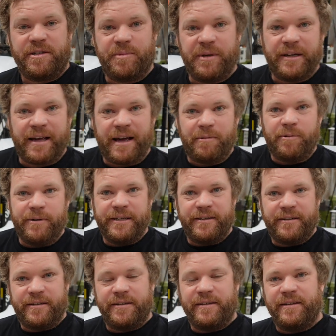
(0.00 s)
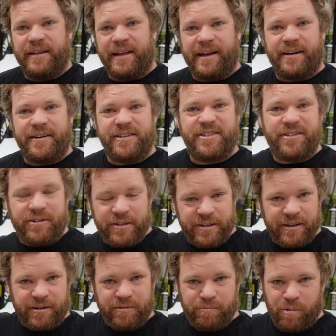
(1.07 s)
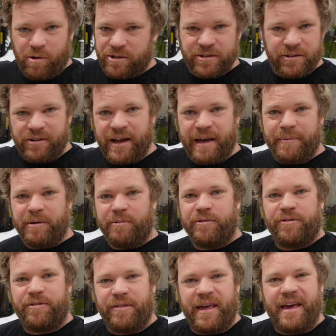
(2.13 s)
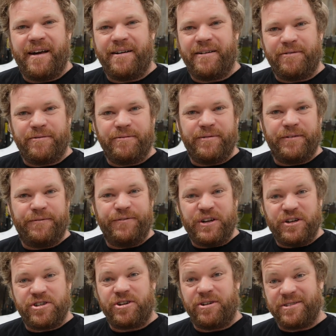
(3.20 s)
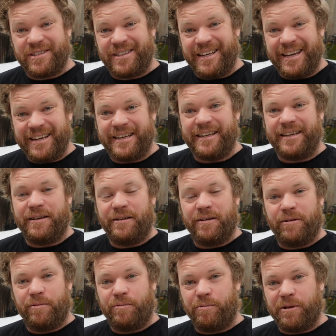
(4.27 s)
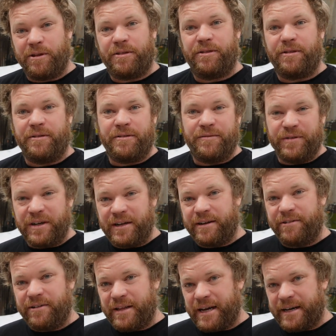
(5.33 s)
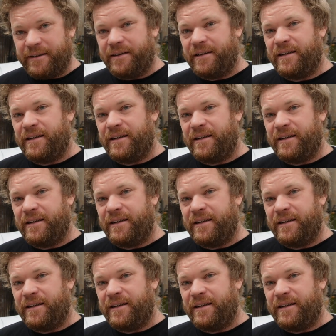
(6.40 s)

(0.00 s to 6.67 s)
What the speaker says: been a couple of weeks. I decided that I was not happy with how the finish I was getting with the vinegar in that.